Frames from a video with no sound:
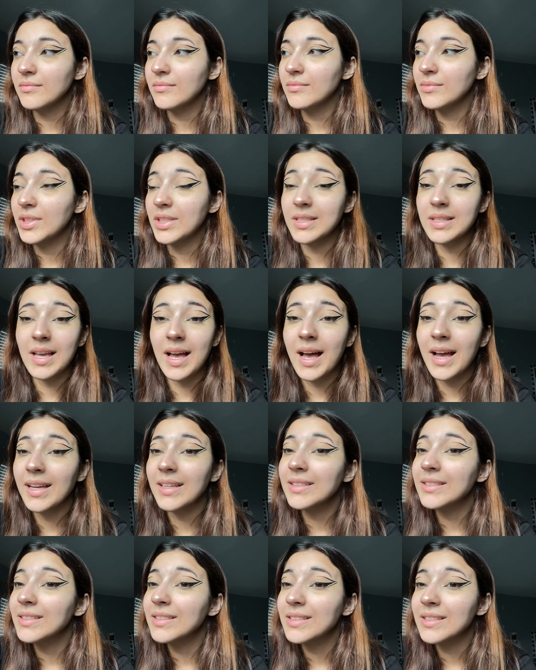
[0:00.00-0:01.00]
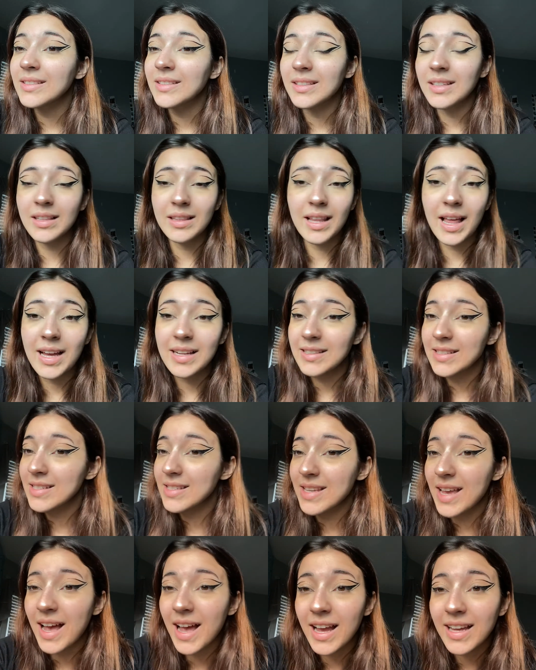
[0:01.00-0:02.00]
designs, line
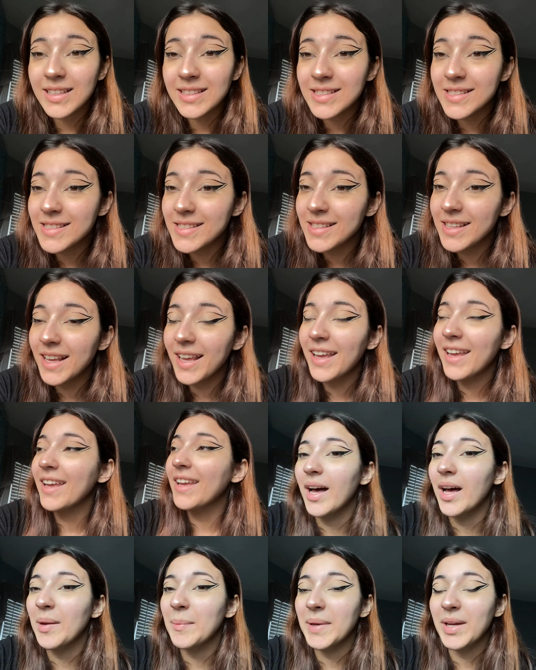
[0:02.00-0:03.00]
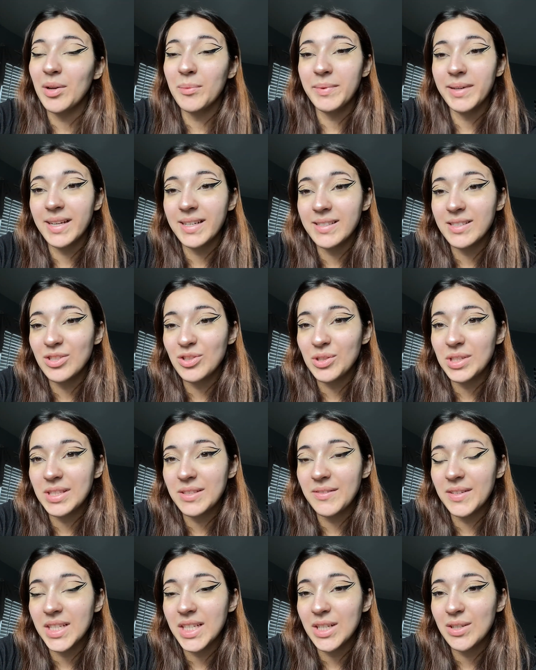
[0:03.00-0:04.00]
designs. I hope you guys enjoyed
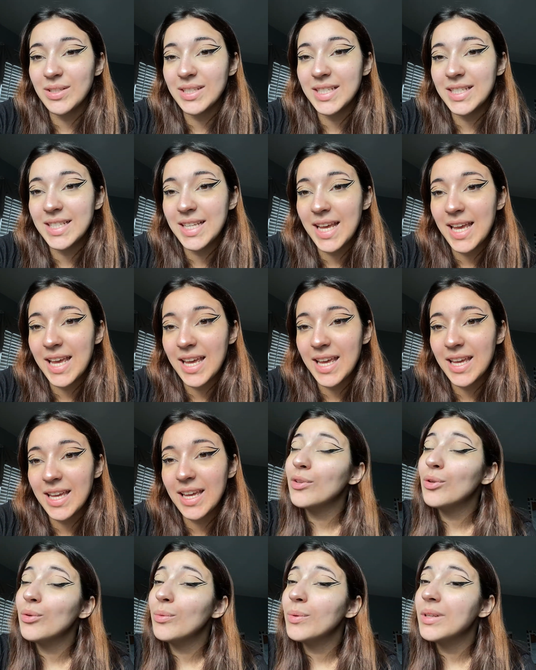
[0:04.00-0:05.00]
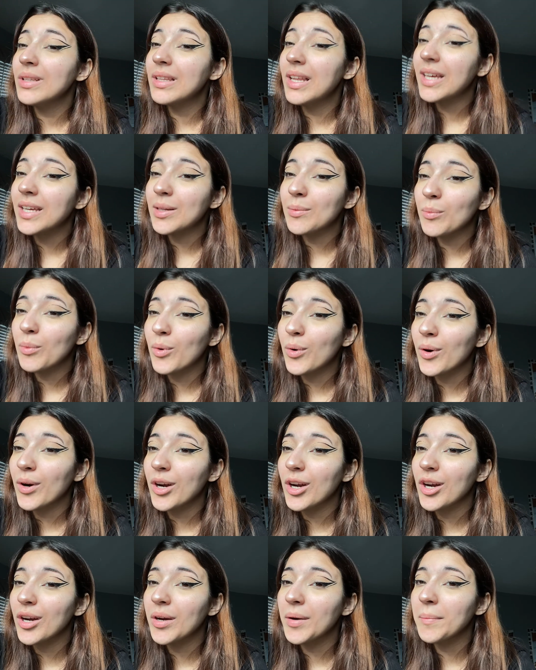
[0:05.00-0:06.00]
the video today. If you would like
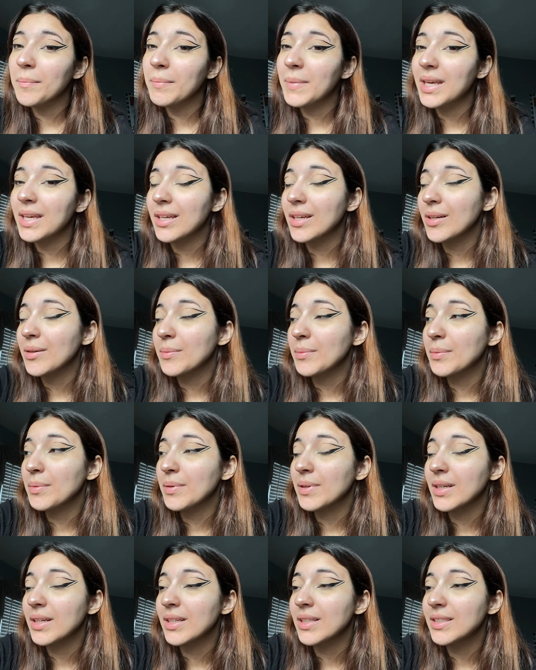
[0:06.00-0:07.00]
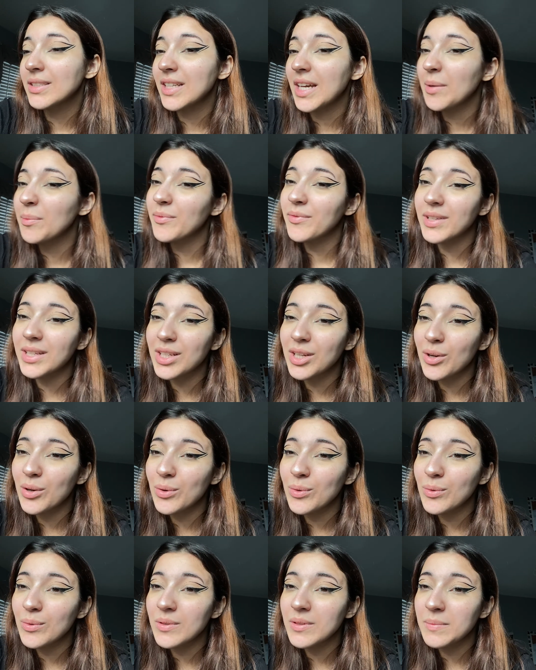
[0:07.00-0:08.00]
more makeup type
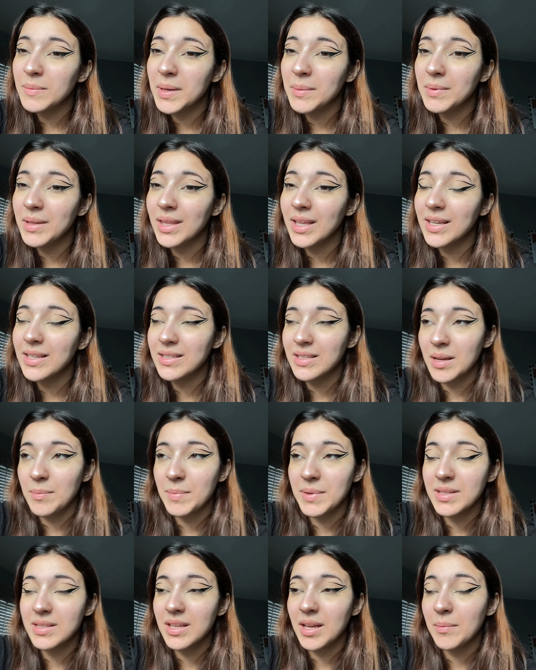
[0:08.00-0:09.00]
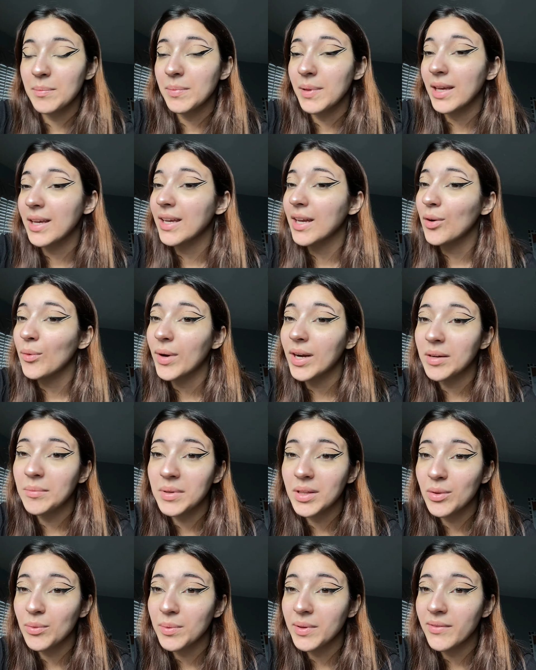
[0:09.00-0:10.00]
videos, maybe like step-by-step, like get ready
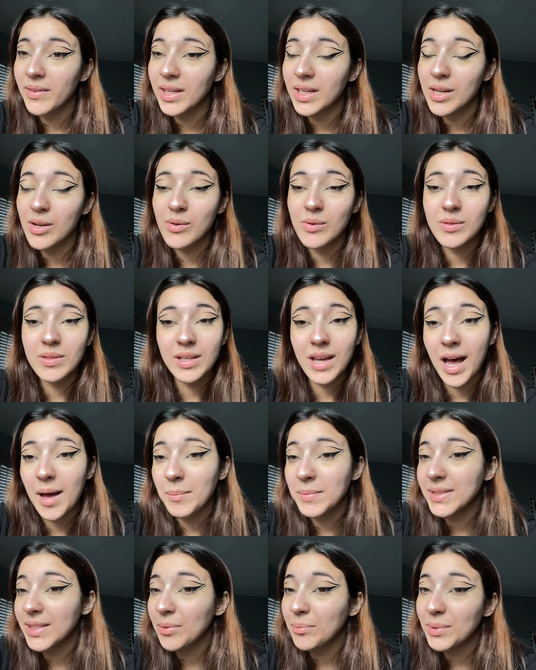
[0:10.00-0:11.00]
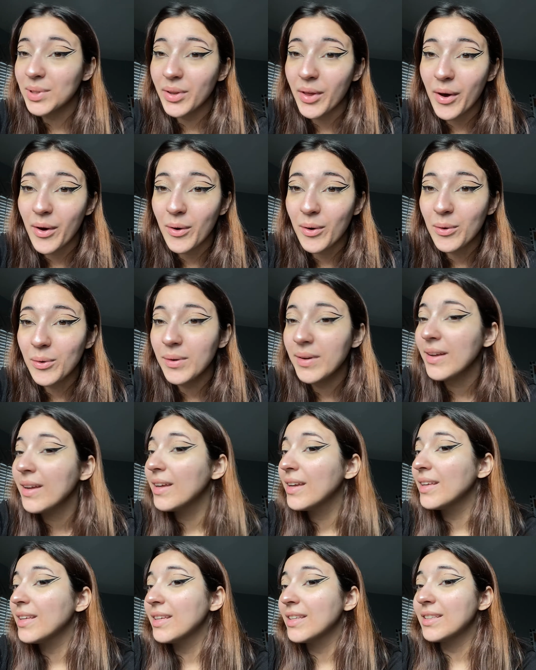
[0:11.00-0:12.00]
with me videos, comment down below.
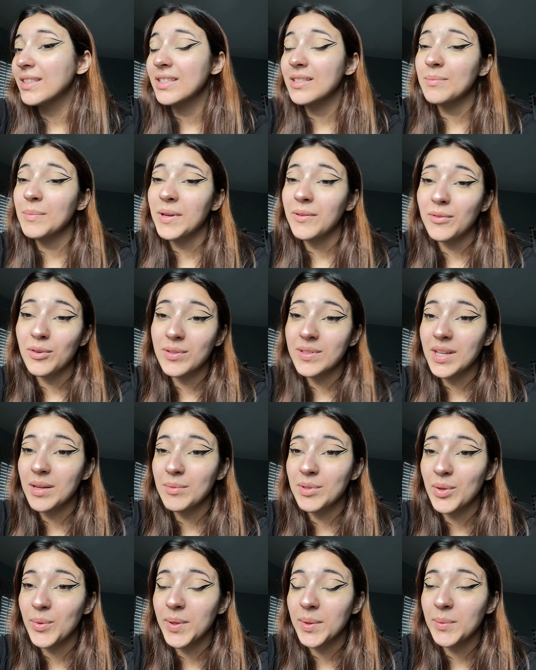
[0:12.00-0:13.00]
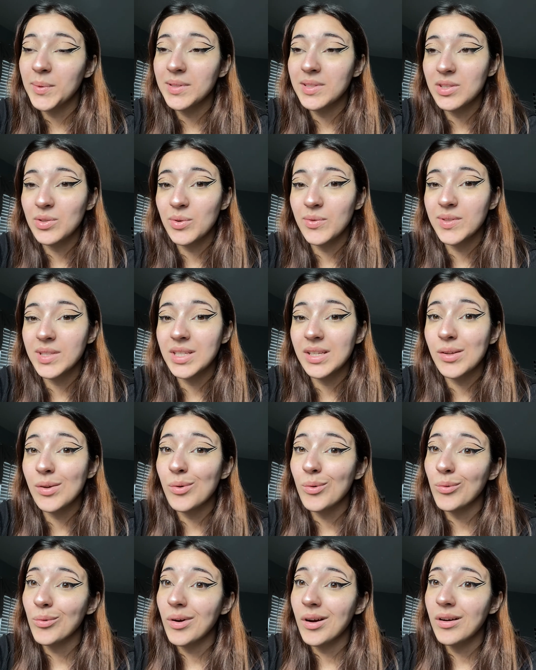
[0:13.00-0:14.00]
This is my first time doing one, so if it's a
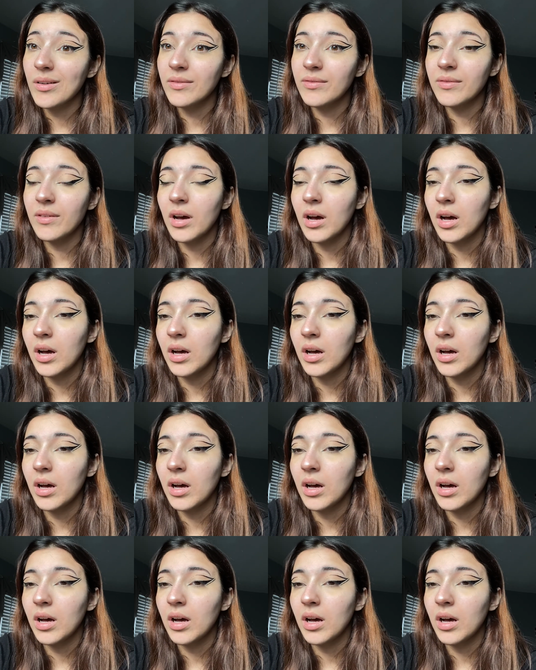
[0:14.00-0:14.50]
little rough,